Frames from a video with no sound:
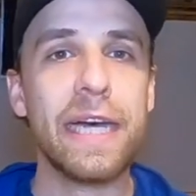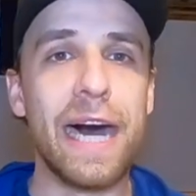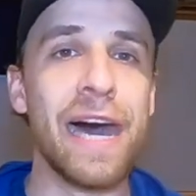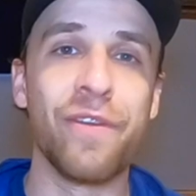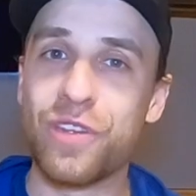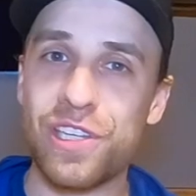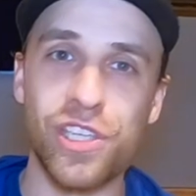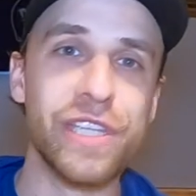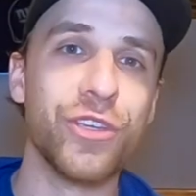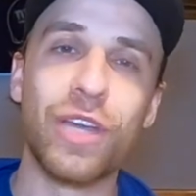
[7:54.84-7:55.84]

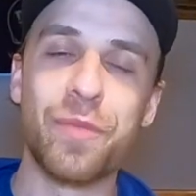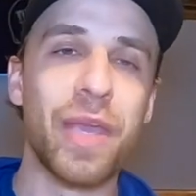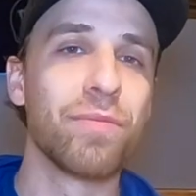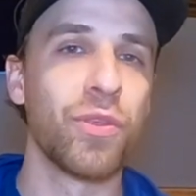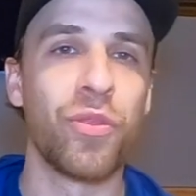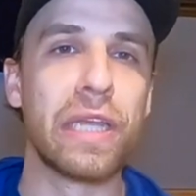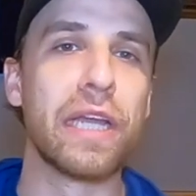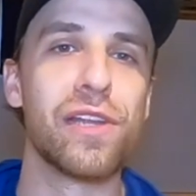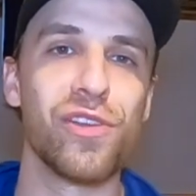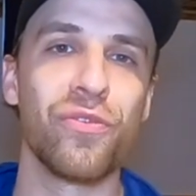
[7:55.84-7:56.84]
Obviously, you got to be able to think
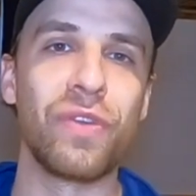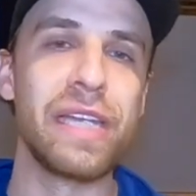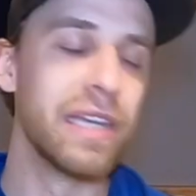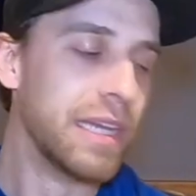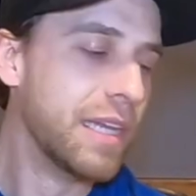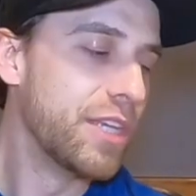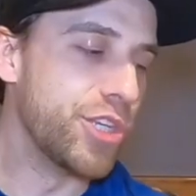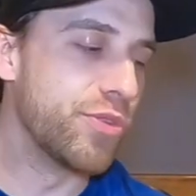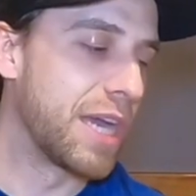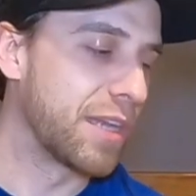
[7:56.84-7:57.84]
on your feet.
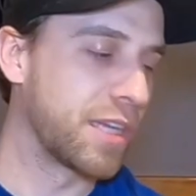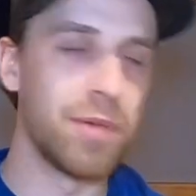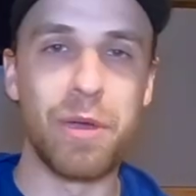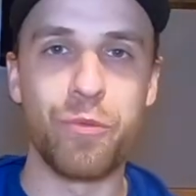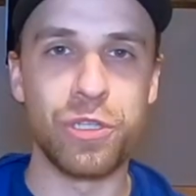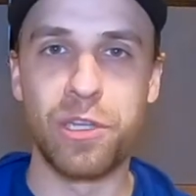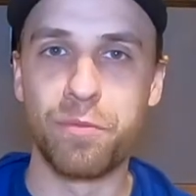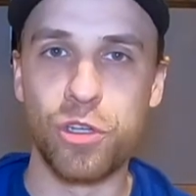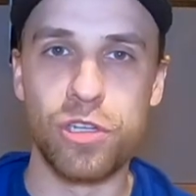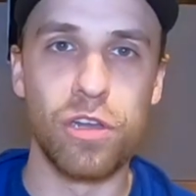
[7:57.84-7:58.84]
You got to come up with
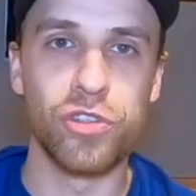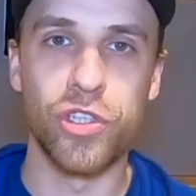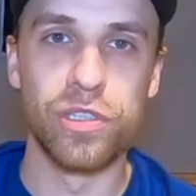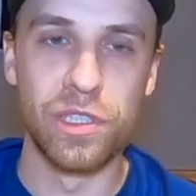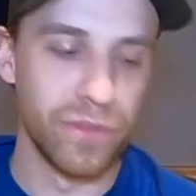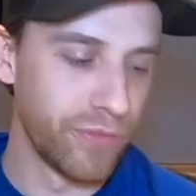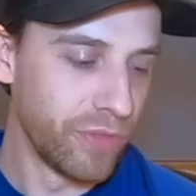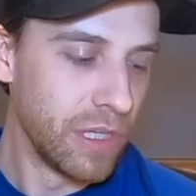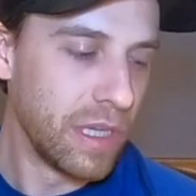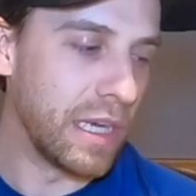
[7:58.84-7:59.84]
some good
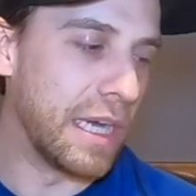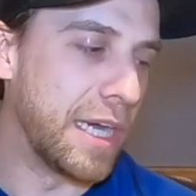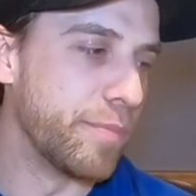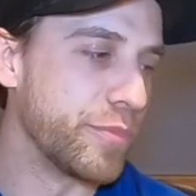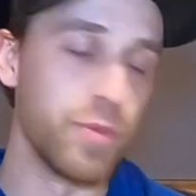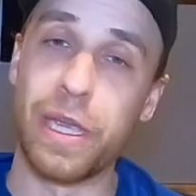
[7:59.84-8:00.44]
alternative um, to